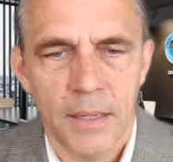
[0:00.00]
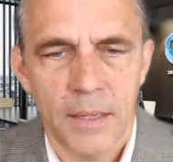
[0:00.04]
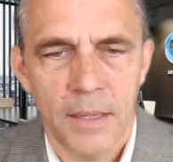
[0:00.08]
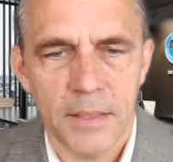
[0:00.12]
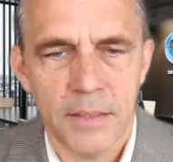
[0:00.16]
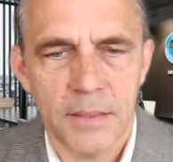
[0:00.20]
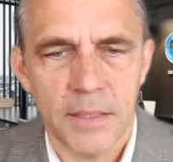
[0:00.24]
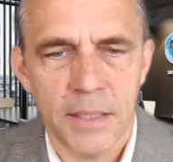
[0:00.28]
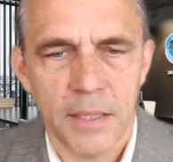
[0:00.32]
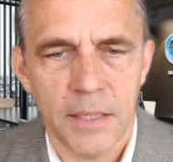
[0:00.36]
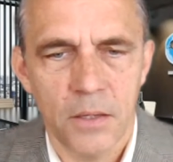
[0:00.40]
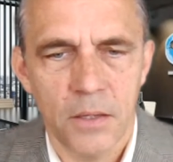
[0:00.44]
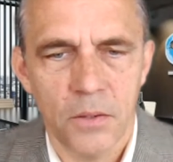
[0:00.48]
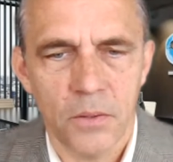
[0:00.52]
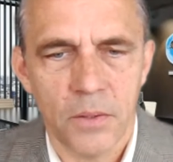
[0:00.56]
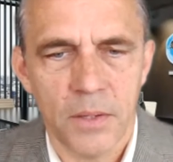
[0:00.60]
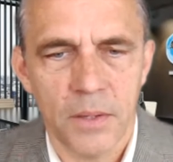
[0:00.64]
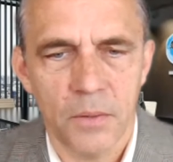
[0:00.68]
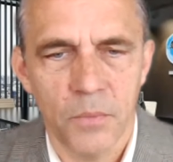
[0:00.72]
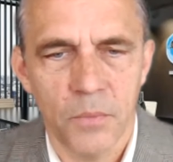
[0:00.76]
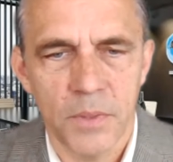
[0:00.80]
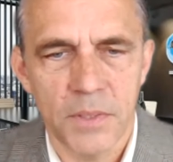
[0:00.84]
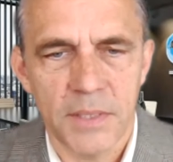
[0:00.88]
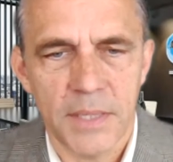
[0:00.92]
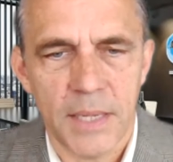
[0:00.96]
Let's take a look
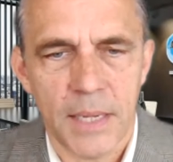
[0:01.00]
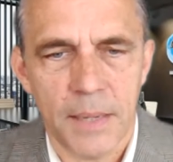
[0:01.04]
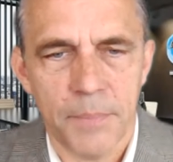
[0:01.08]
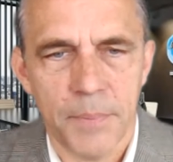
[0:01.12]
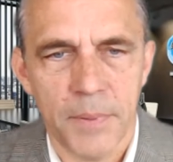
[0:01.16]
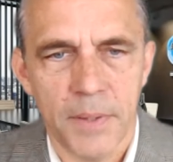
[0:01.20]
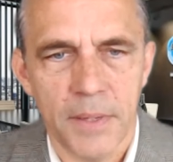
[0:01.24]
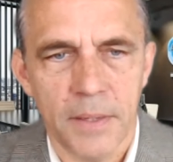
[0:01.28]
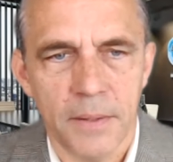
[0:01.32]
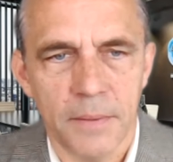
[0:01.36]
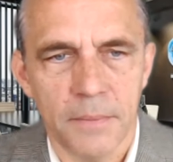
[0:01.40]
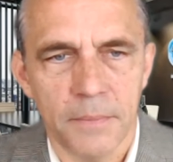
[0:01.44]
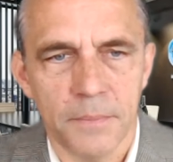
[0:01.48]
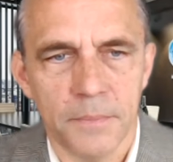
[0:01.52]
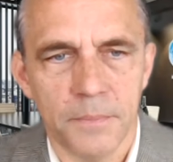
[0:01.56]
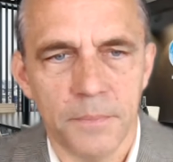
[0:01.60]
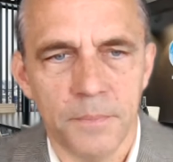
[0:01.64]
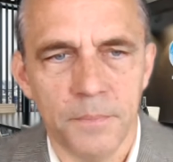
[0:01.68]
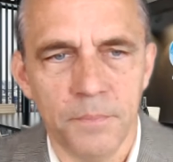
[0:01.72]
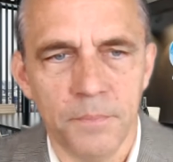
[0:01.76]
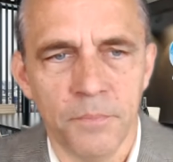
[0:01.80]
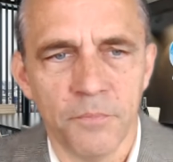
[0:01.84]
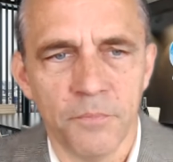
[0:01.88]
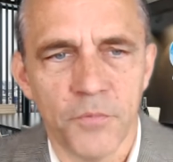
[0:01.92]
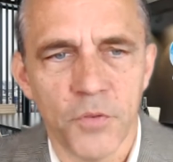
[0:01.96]
at what's happening.
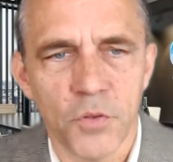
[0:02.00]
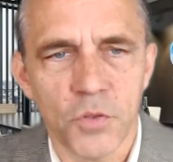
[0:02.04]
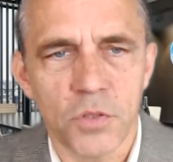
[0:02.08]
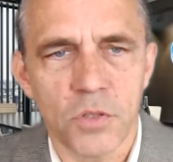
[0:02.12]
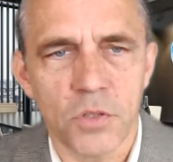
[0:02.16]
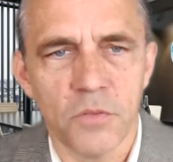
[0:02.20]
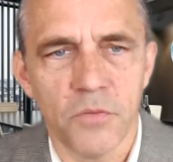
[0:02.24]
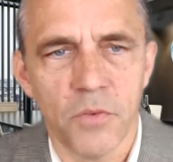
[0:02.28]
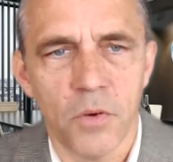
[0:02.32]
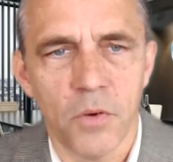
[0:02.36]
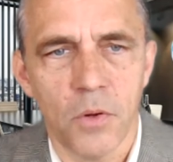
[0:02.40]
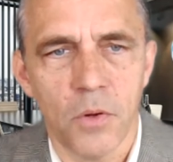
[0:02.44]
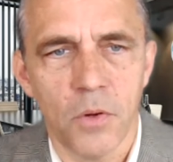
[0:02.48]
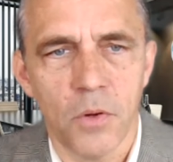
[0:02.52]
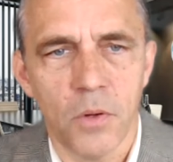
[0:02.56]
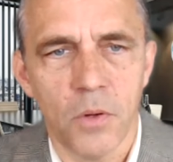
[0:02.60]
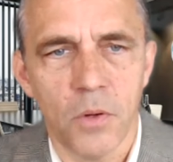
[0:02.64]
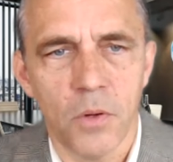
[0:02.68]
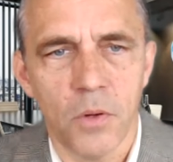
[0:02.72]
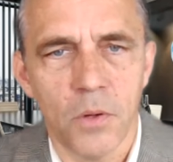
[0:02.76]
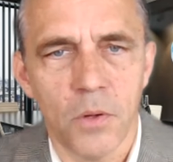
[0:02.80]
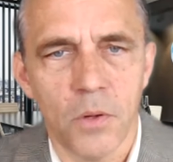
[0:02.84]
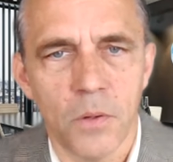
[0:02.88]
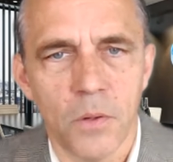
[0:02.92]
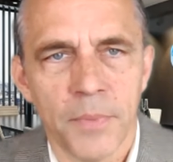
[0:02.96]
First of
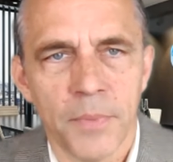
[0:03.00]
all,